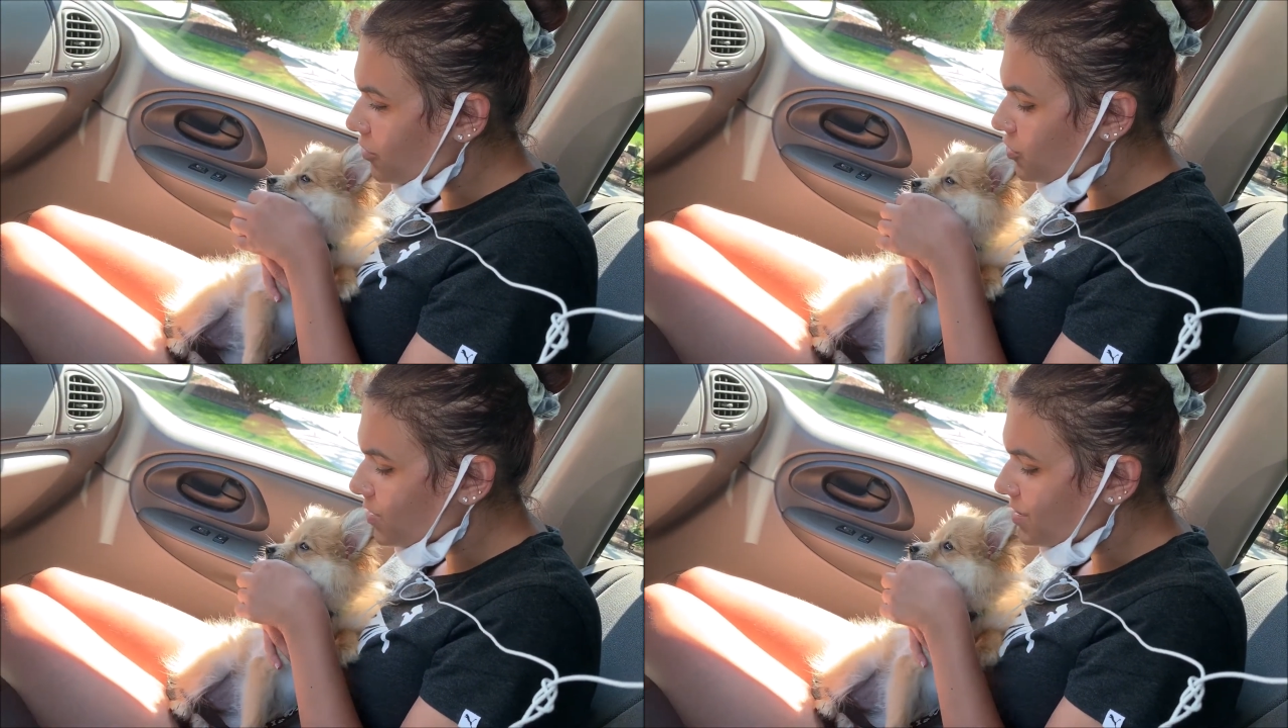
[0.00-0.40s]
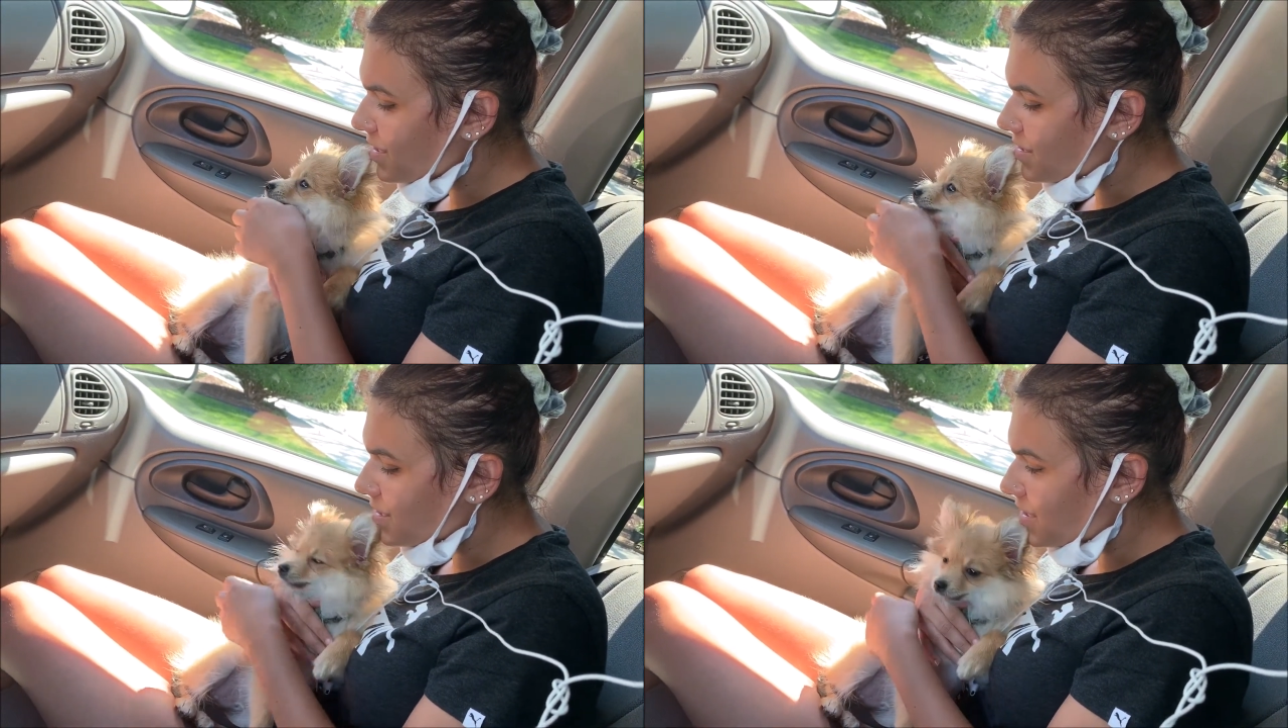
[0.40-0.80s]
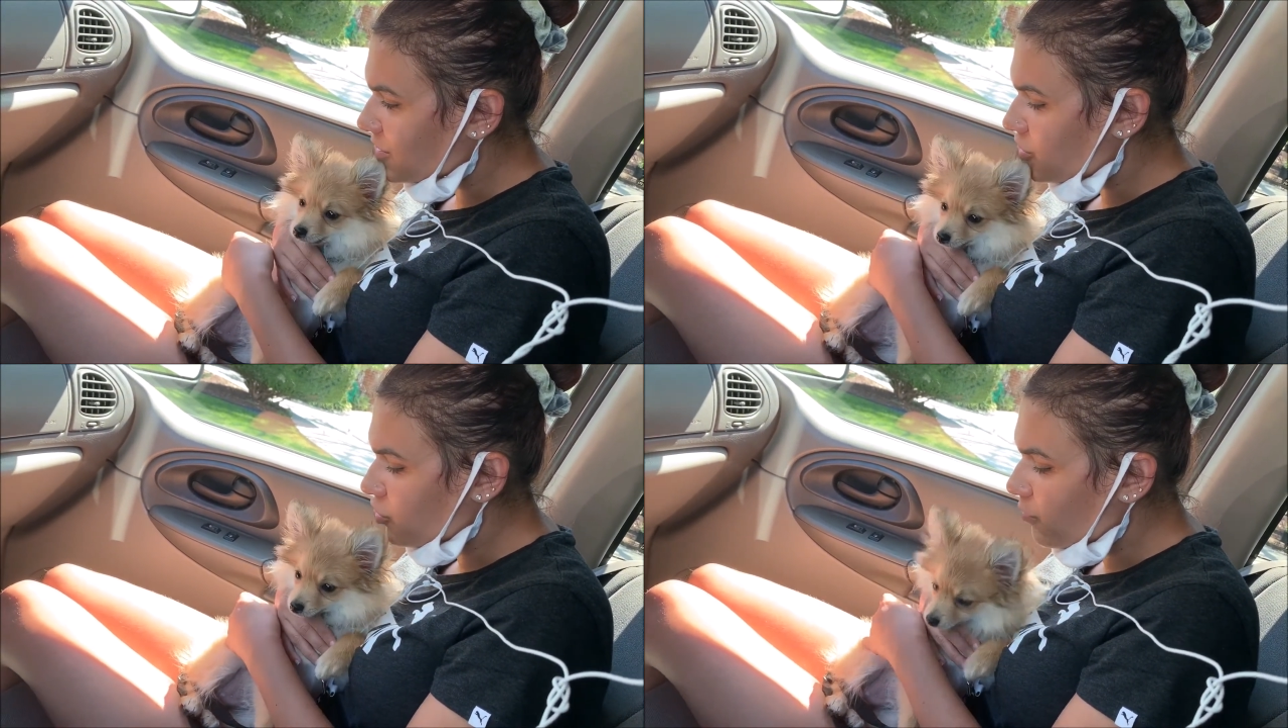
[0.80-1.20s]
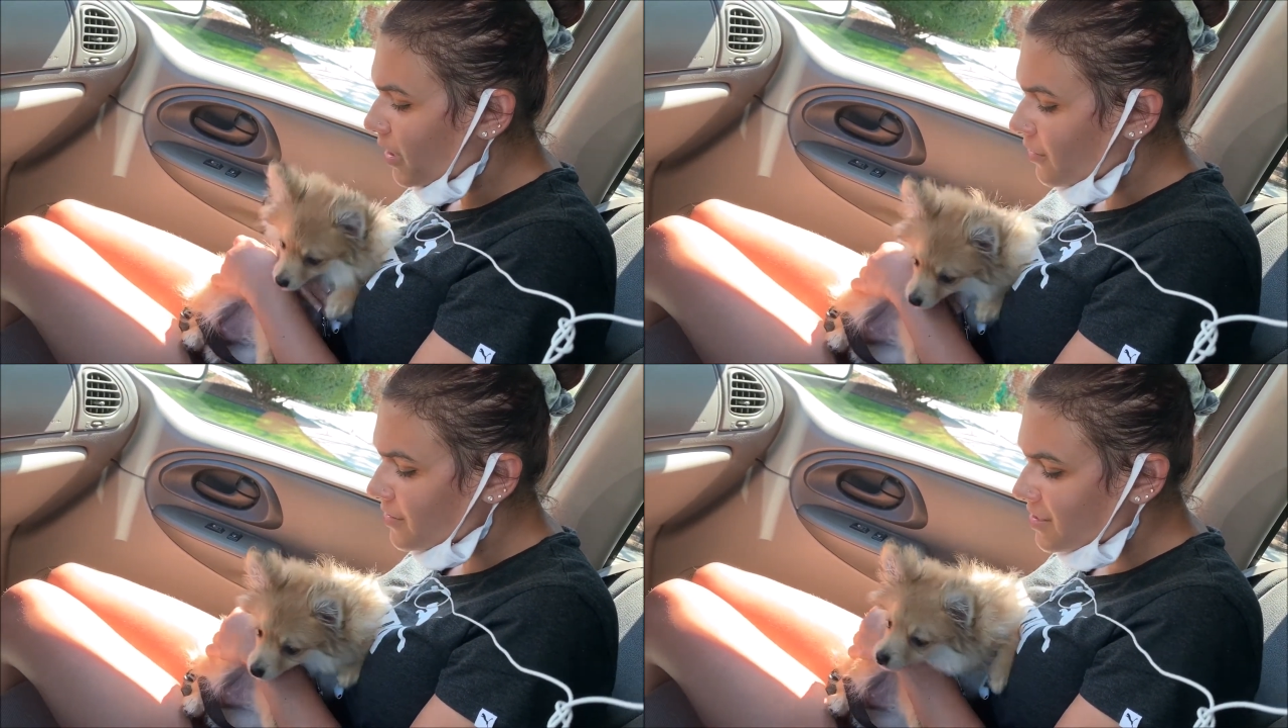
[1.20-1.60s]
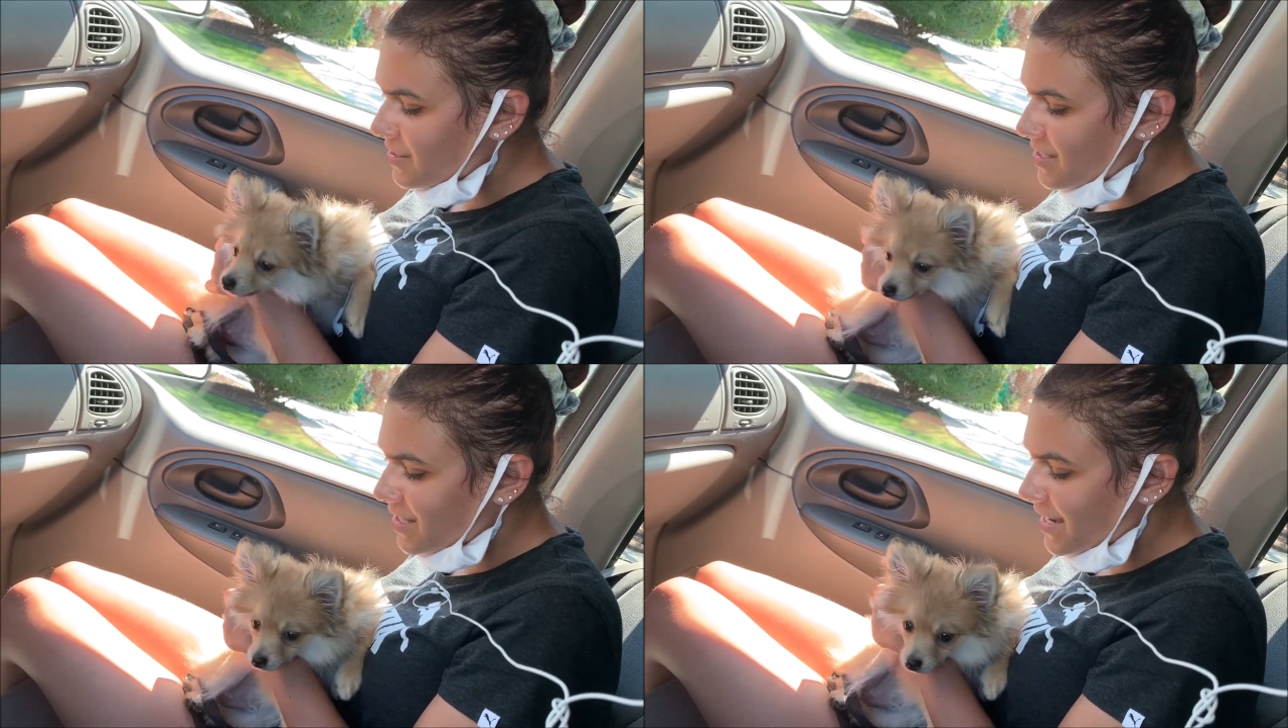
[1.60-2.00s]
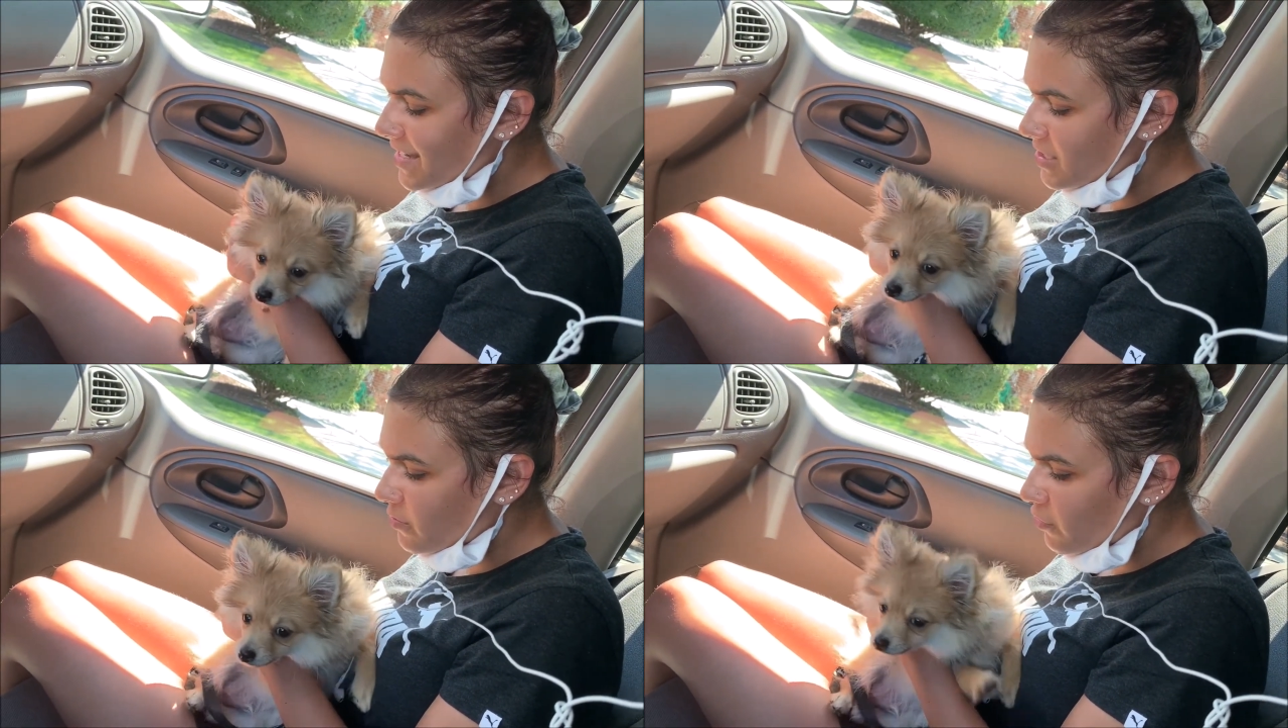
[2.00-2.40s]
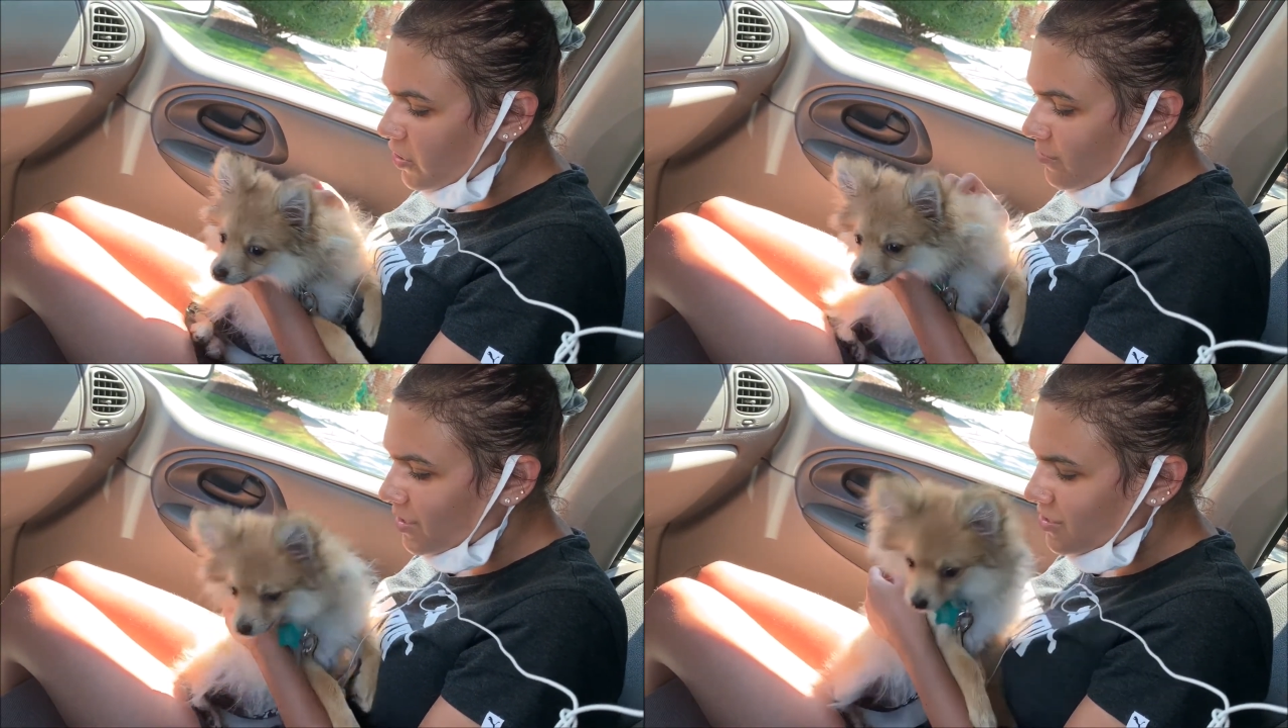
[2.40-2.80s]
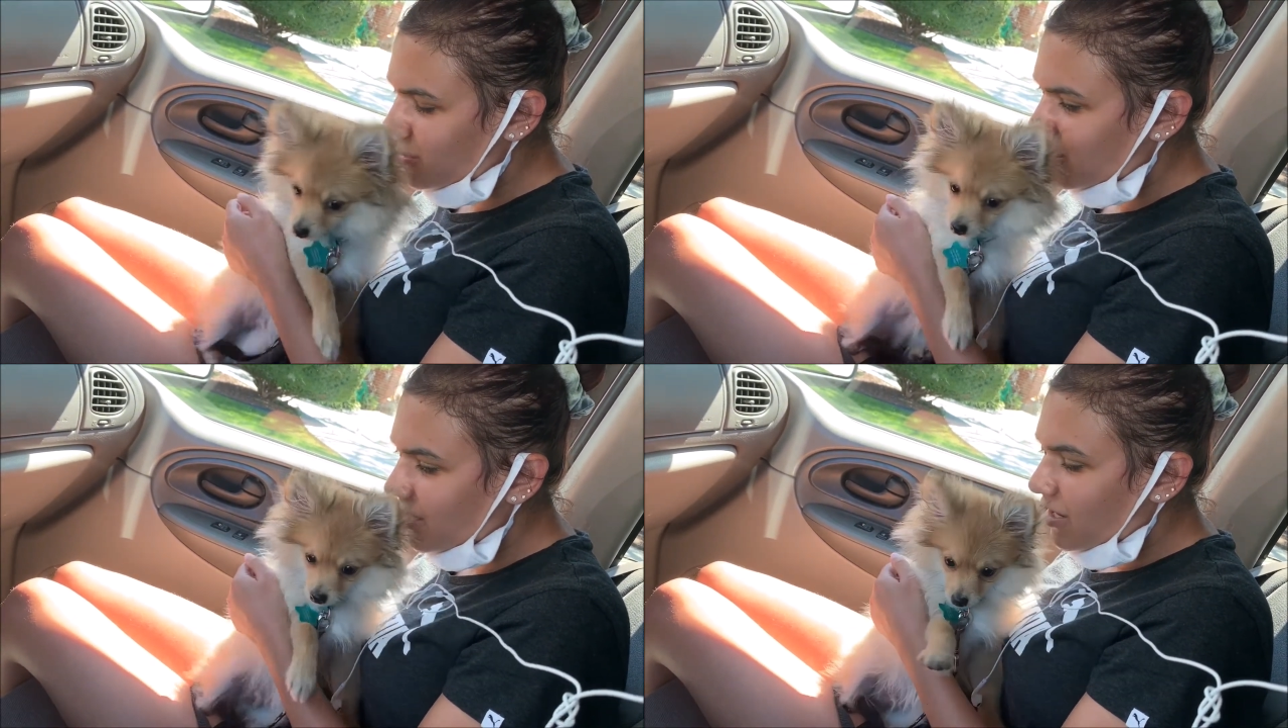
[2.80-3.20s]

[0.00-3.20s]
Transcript: which means he has gained 2 pounds since his last appointment.